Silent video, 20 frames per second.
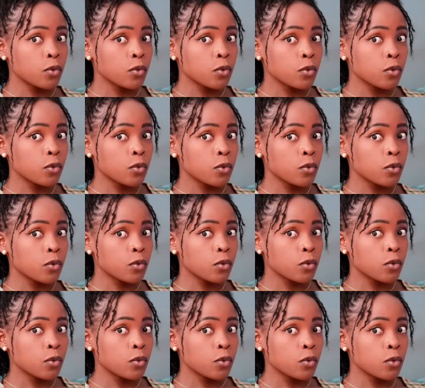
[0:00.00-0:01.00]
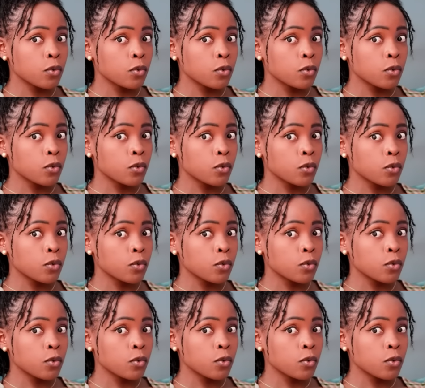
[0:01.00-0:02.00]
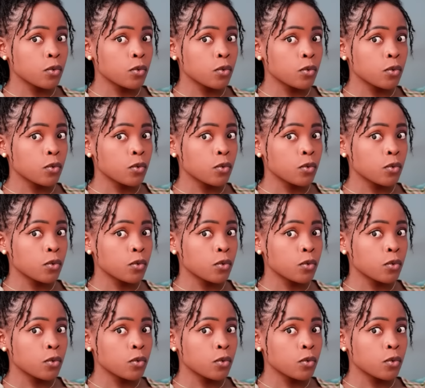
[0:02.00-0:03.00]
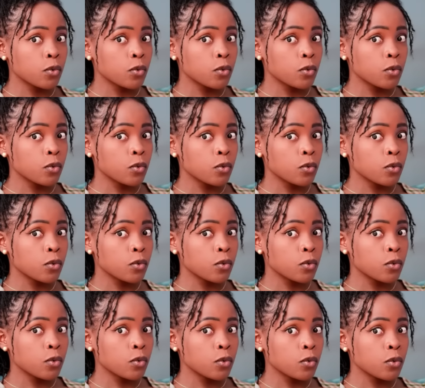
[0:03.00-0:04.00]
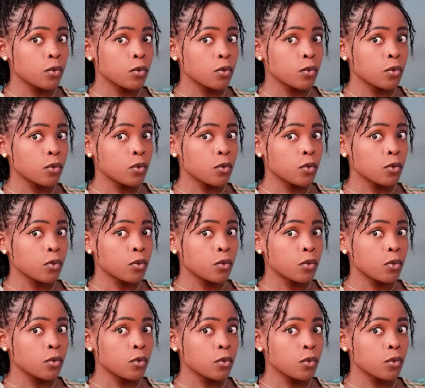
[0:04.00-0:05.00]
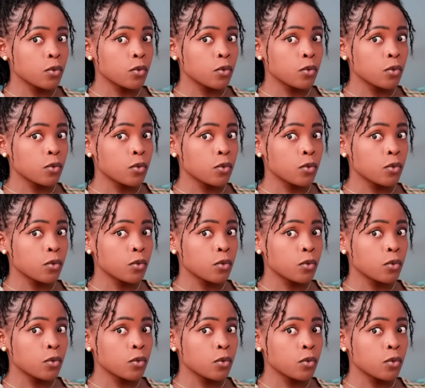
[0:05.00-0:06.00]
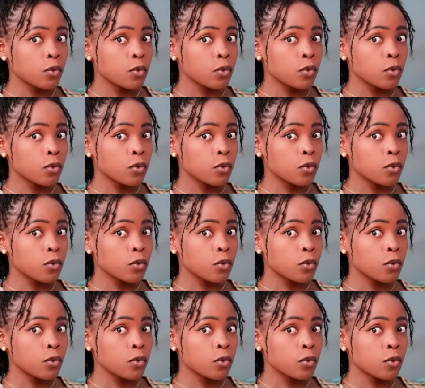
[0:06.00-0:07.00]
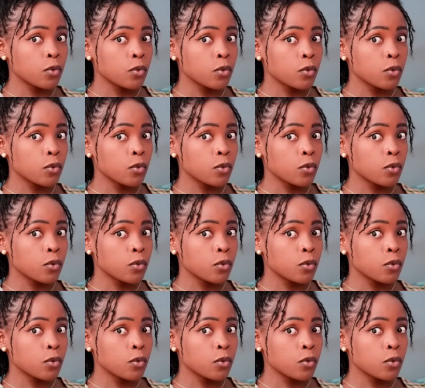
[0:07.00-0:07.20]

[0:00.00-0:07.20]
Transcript: (not speaking)